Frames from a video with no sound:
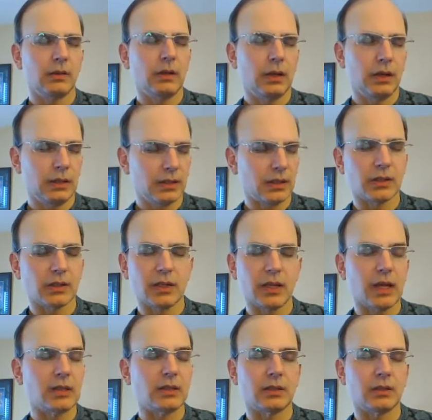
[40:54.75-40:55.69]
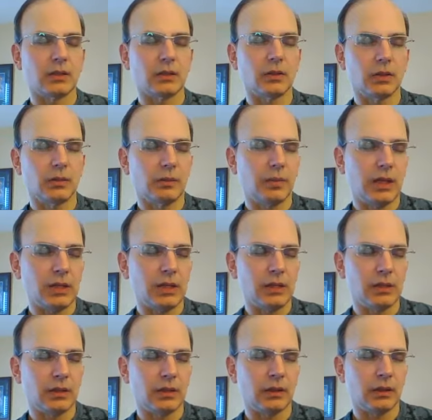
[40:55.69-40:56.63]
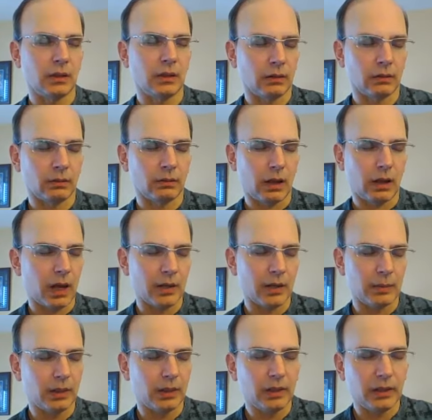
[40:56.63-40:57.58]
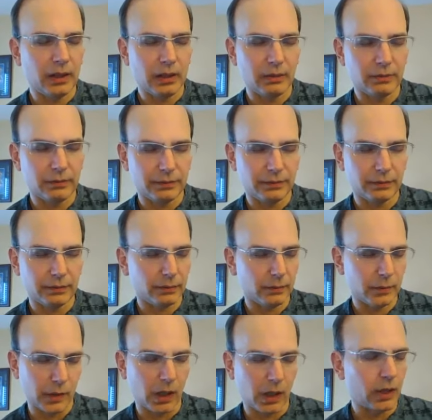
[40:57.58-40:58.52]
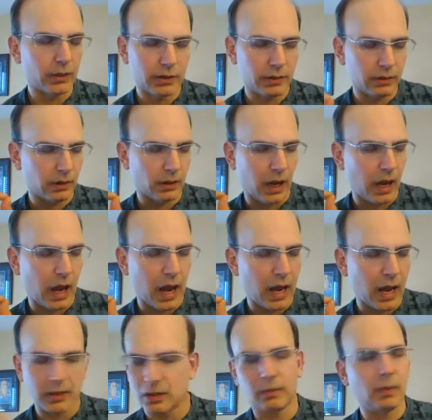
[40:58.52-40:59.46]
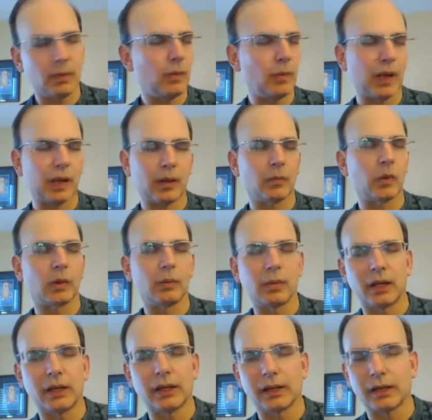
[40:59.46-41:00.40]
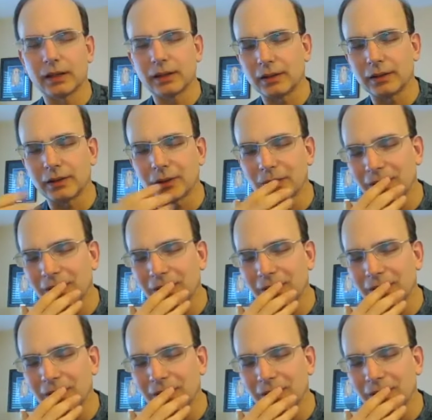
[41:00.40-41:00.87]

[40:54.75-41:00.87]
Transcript: in such cases, it could be, you know, I believe we all, I should be making more money, you know, or